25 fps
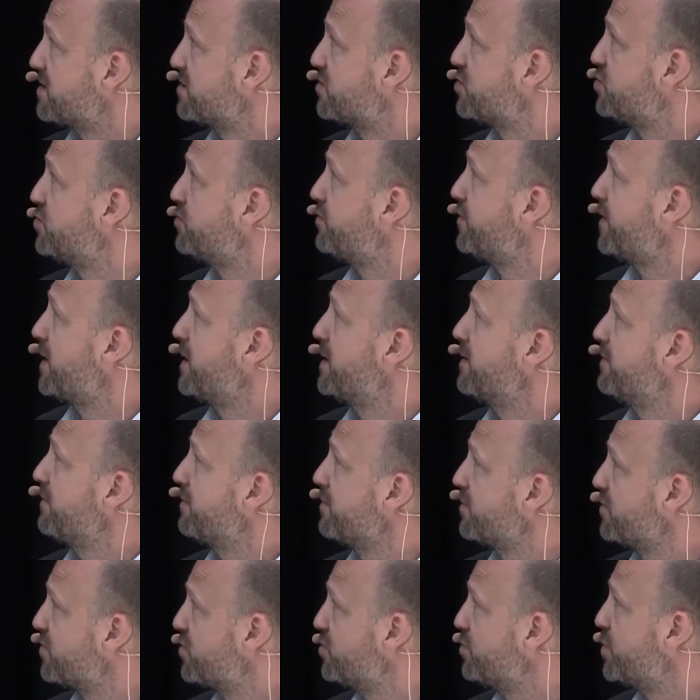
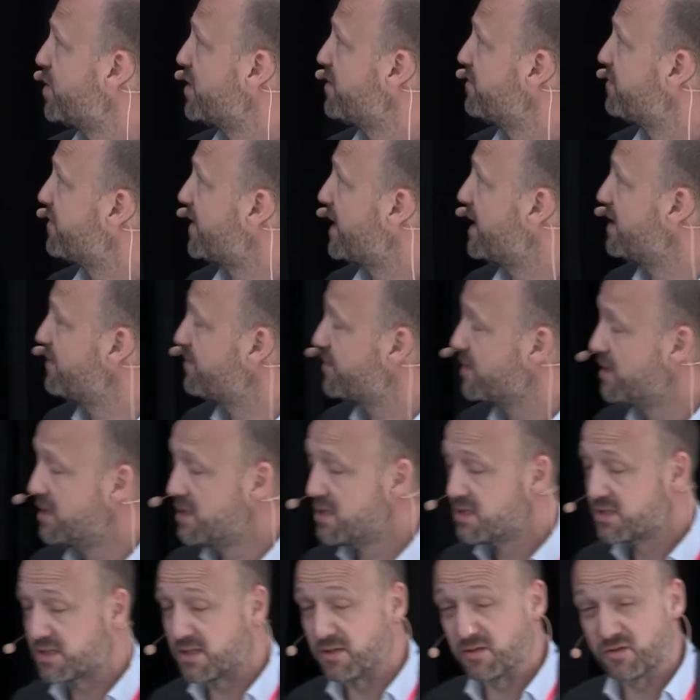2.5
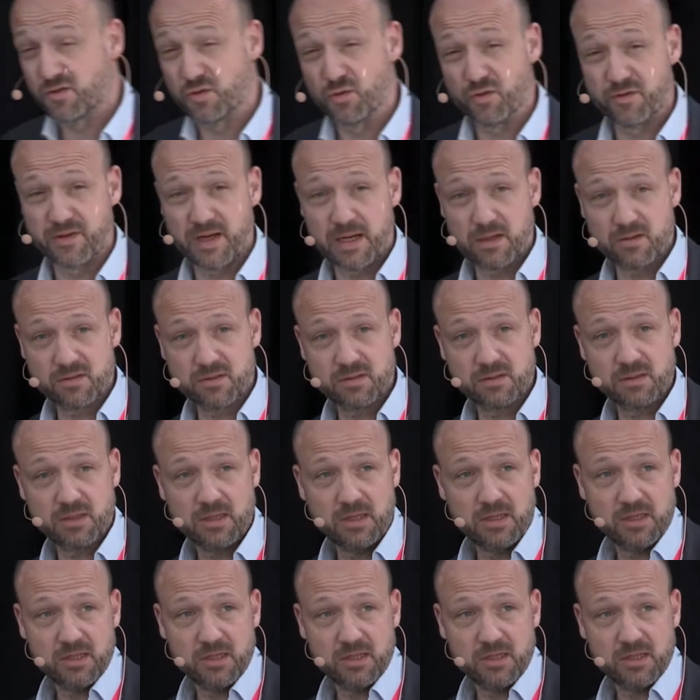since 2000,